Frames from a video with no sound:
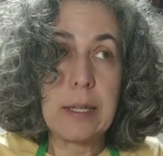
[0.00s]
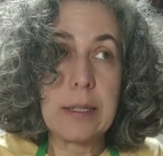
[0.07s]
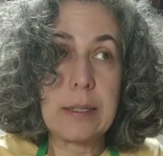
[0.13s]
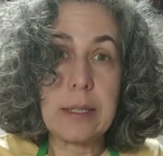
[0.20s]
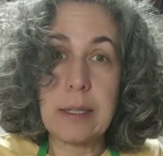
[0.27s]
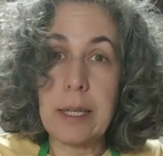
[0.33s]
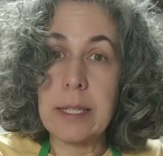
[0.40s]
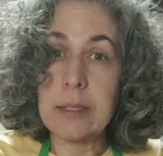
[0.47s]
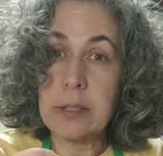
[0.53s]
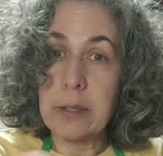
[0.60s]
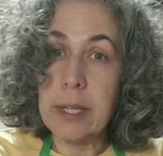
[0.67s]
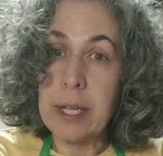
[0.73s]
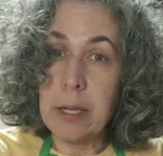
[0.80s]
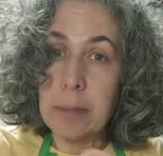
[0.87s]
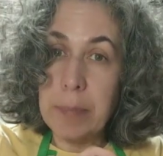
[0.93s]
so that the
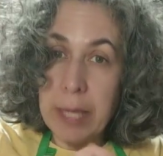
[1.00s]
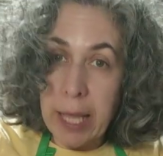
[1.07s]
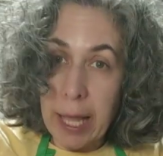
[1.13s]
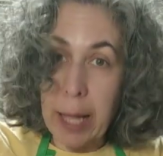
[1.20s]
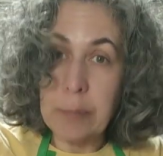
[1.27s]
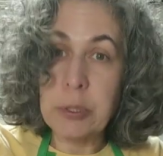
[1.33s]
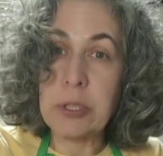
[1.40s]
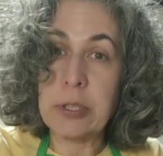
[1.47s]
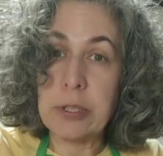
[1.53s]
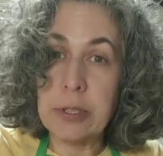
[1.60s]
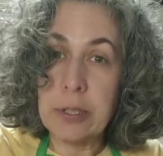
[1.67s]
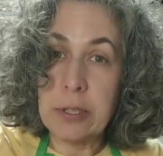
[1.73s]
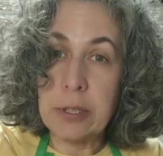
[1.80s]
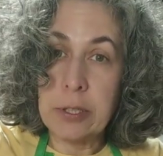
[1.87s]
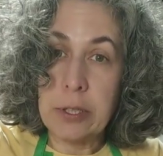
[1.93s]
fruit has something to
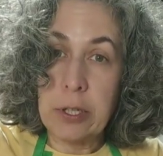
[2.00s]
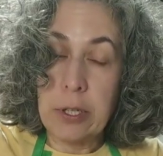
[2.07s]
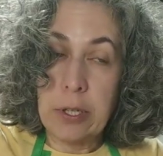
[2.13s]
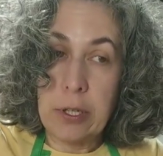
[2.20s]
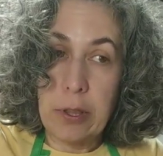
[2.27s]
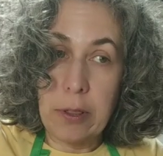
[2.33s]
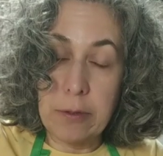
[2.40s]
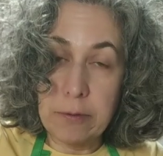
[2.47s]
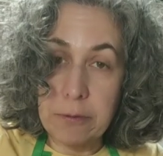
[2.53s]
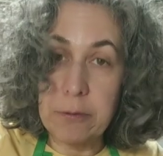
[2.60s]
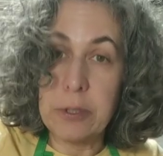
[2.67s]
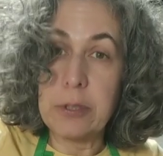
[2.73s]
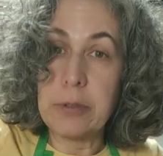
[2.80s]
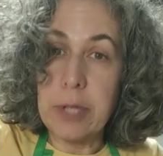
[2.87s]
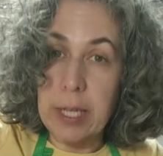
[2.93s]
grab onto
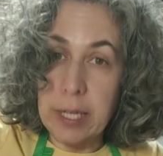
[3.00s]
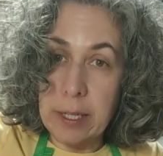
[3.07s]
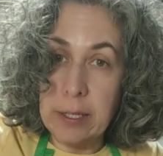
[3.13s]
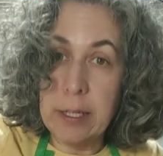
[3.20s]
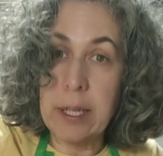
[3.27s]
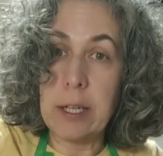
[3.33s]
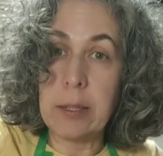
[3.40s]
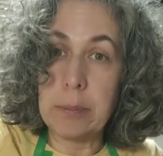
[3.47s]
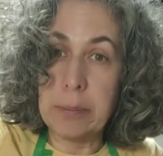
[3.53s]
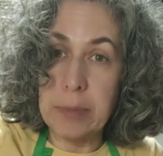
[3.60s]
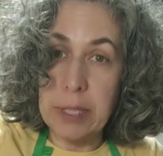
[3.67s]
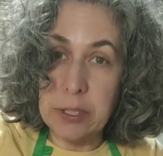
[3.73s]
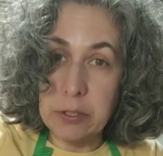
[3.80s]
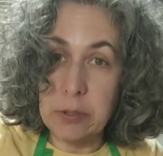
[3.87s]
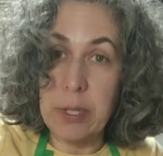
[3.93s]
when you're juicing
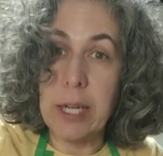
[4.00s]
it.